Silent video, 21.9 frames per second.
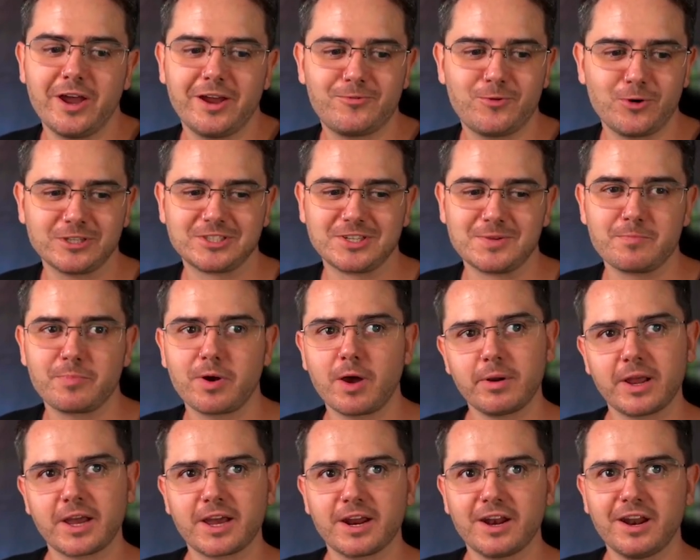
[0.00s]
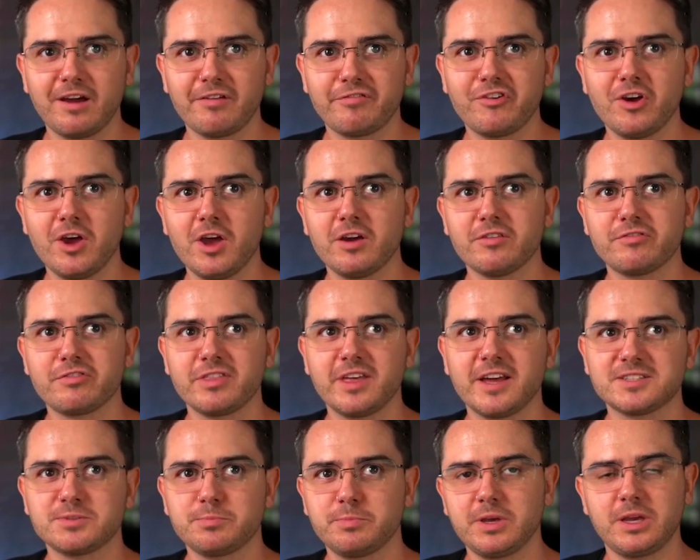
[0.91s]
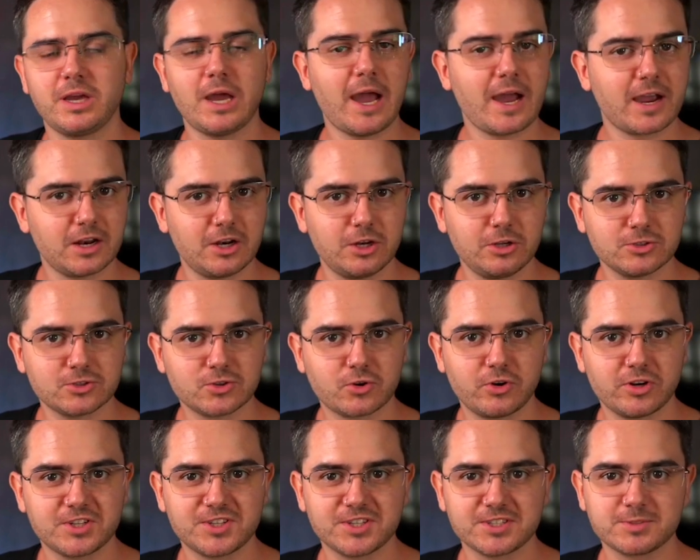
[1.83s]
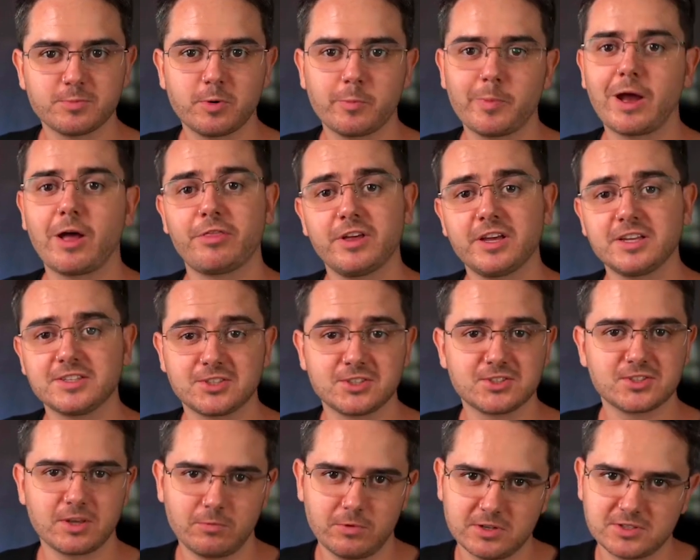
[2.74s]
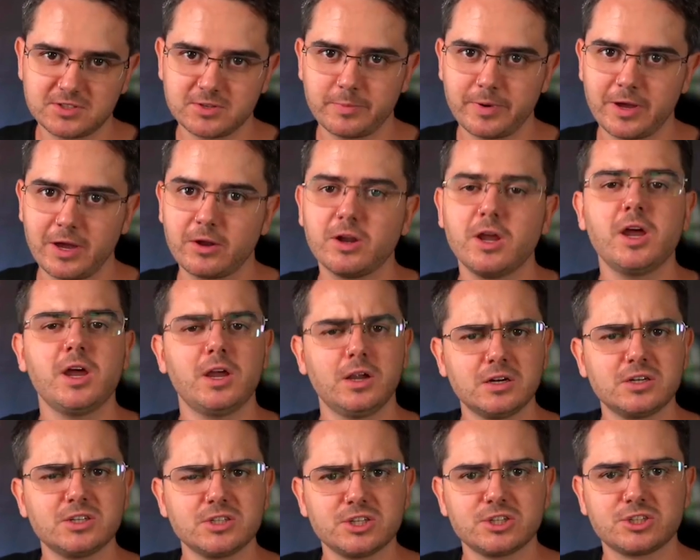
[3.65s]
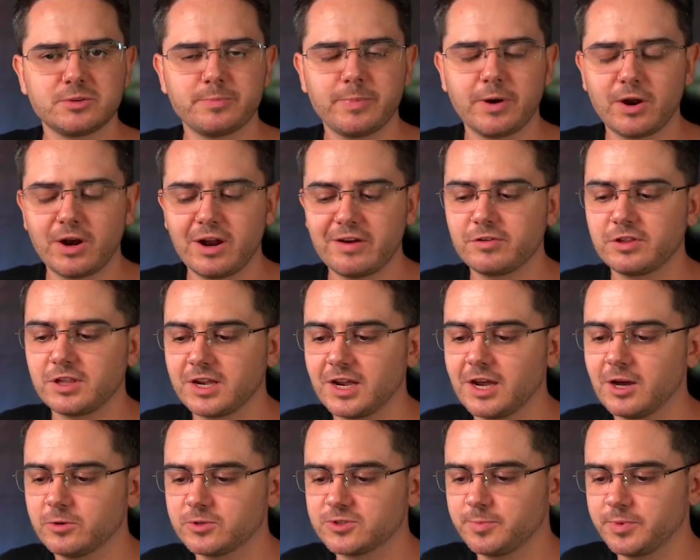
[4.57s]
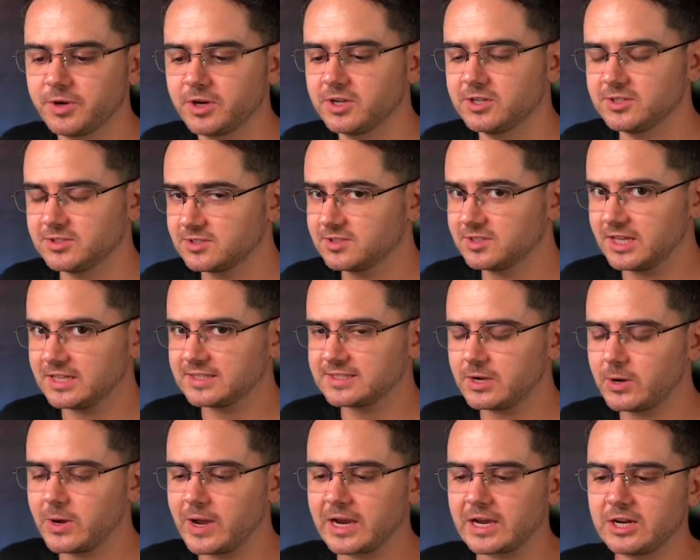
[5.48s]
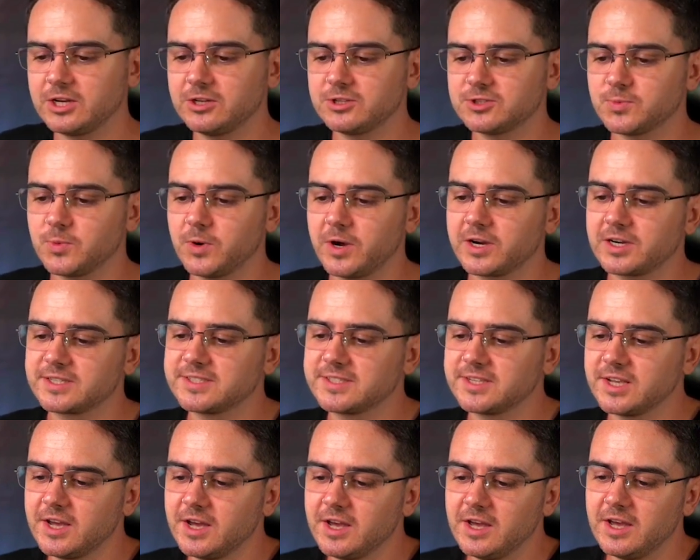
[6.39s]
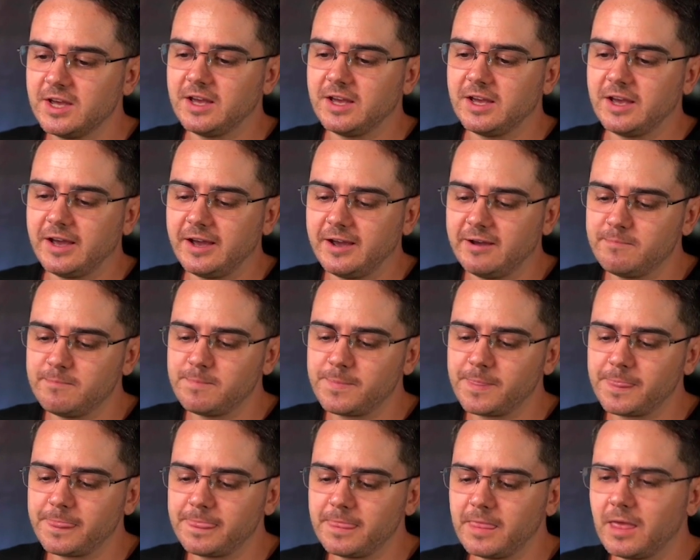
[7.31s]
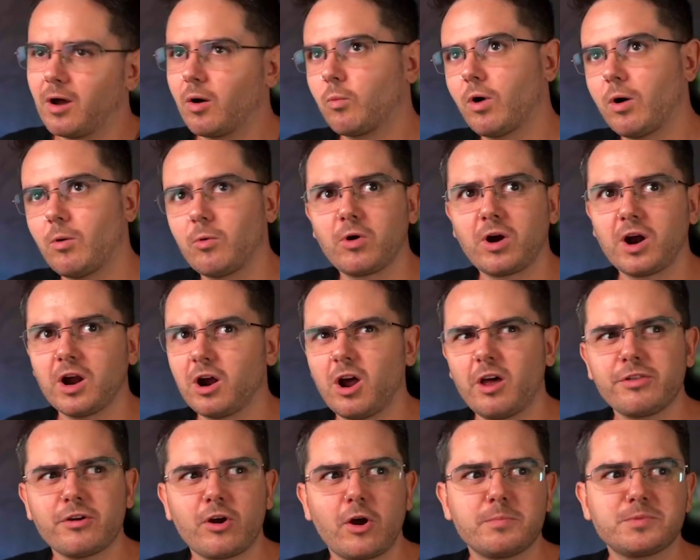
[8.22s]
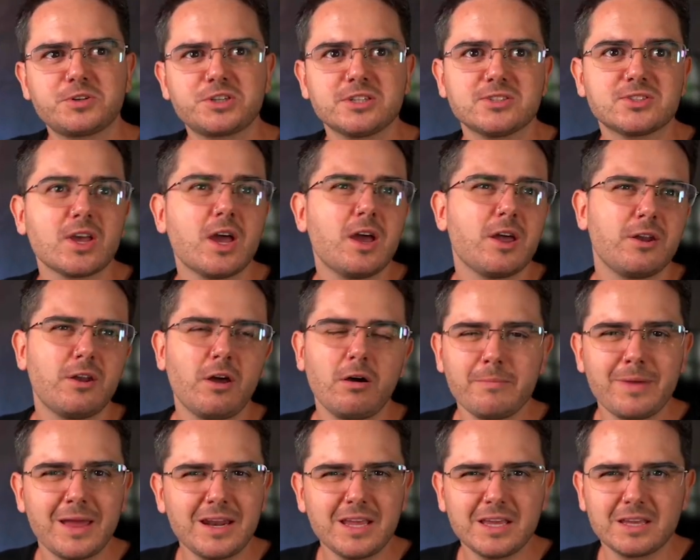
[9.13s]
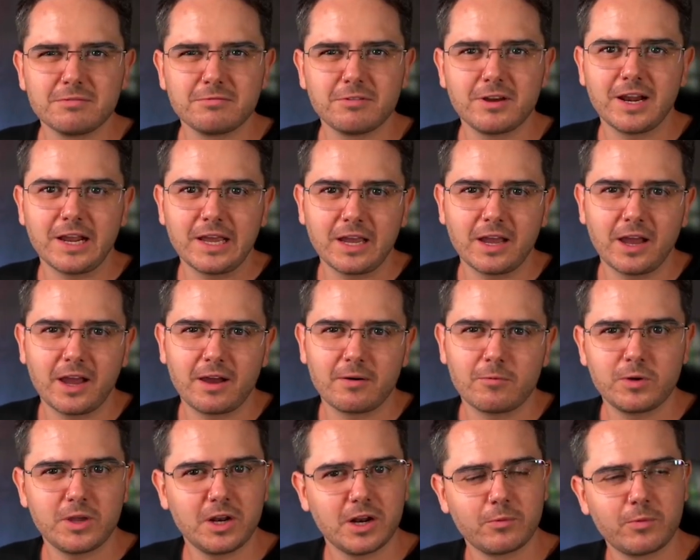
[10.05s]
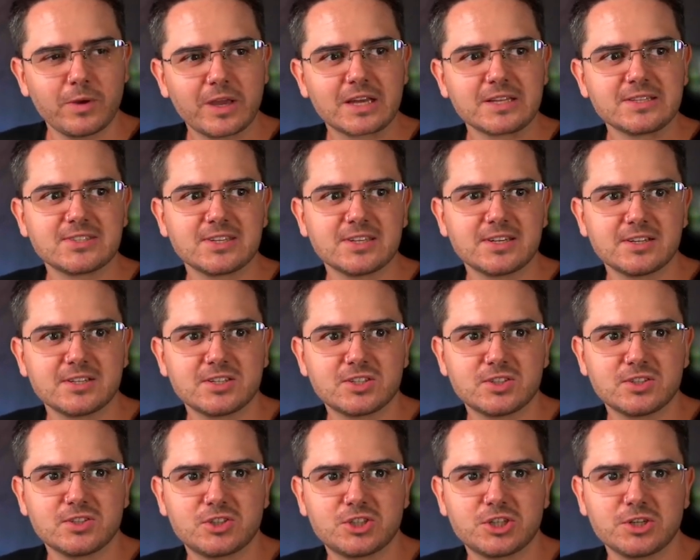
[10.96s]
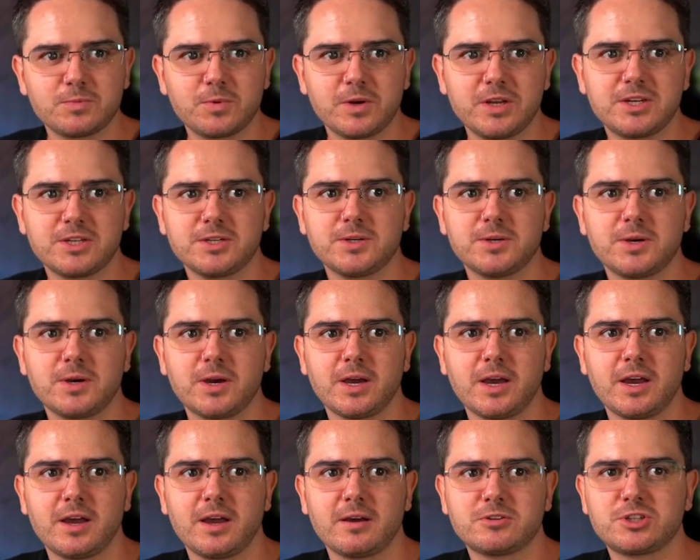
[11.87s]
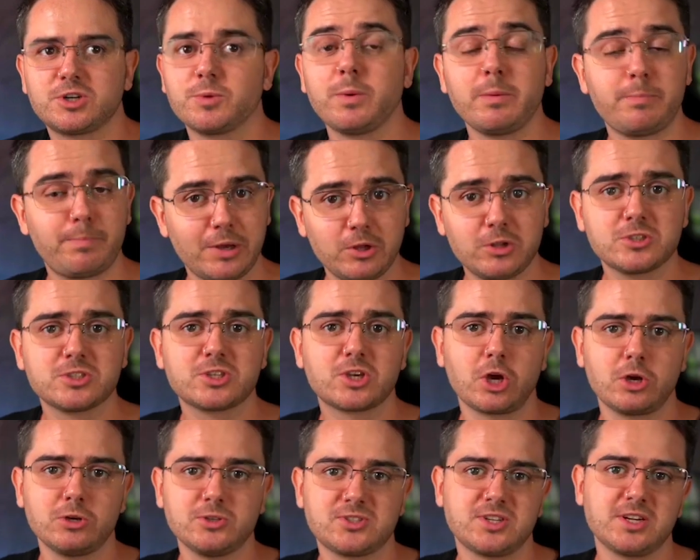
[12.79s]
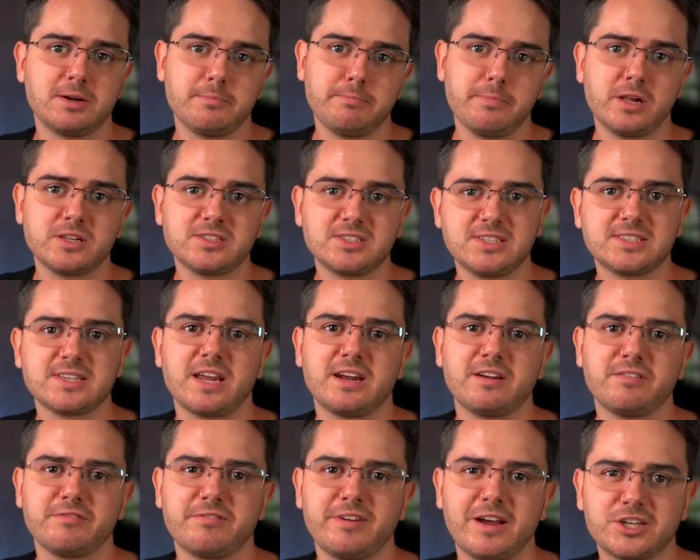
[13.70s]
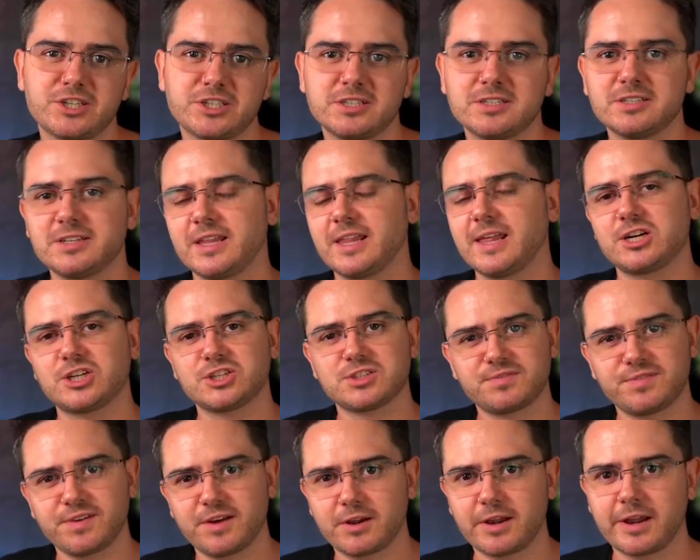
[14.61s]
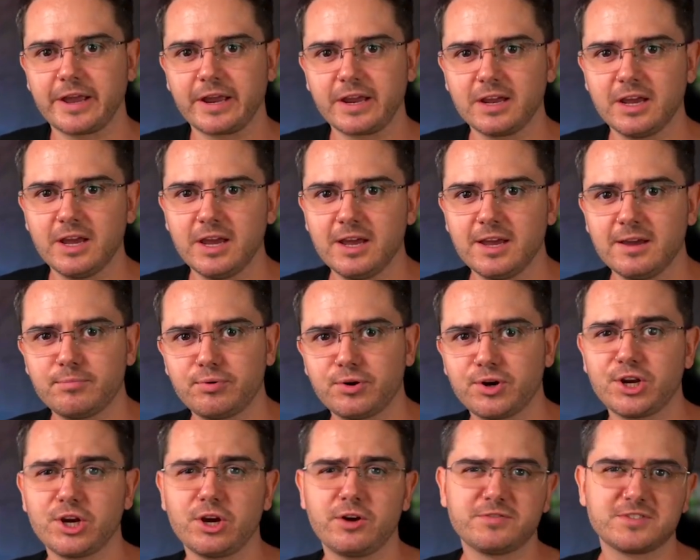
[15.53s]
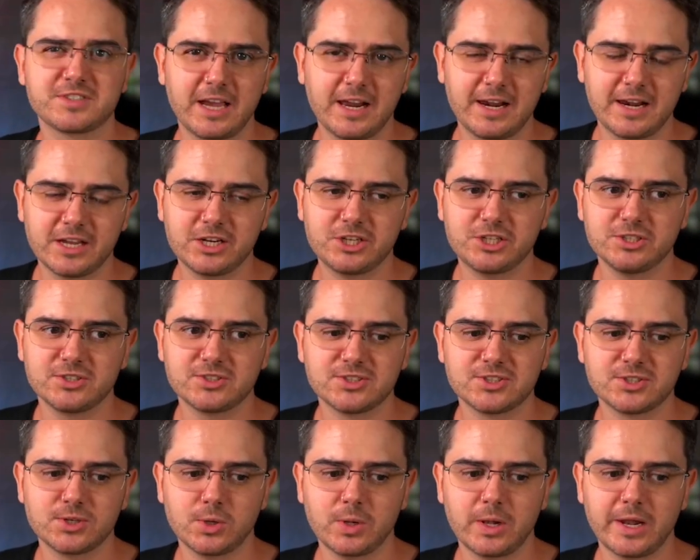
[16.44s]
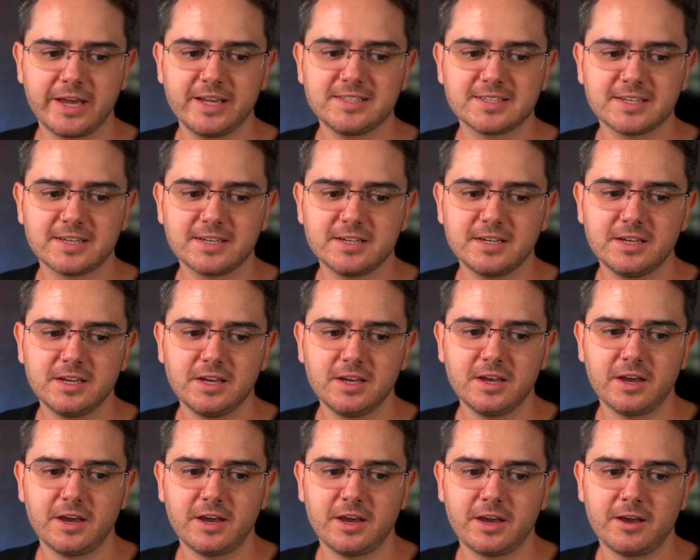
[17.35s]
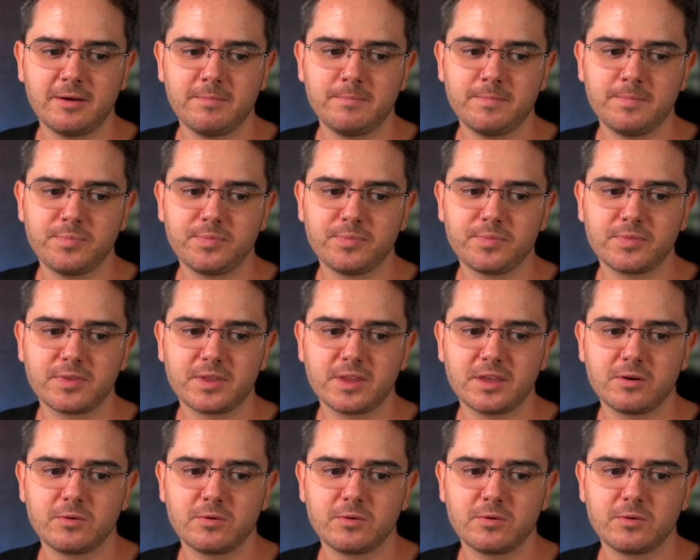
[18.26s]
it, wasn't public enough for there to be Hacker News criticism about this, as there was about just about everything else, because that's how Hacker News works. Um, what were our other options? Not many, really. Uh, you know, we considered should we do should we build Ghost in a multi-tenant fashion, and that just felt like putting off scaling issues until later. Um,